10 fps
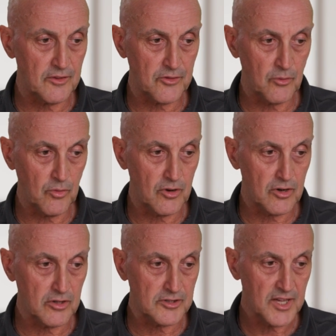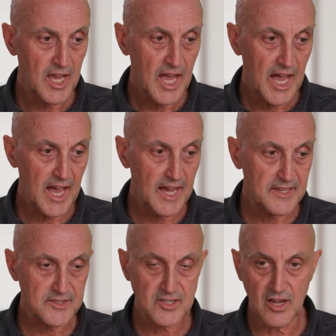at the world
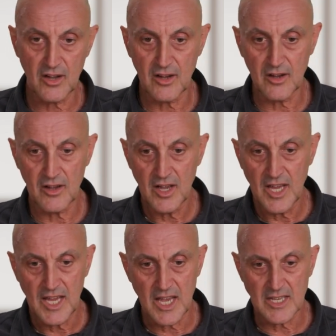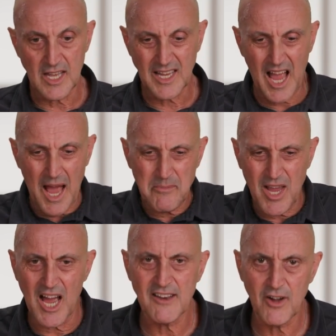as like, I'm
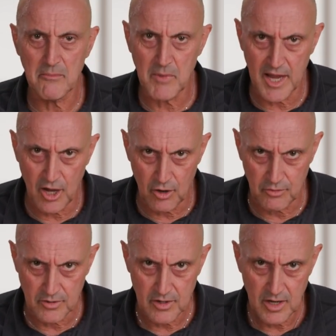kind of on my own,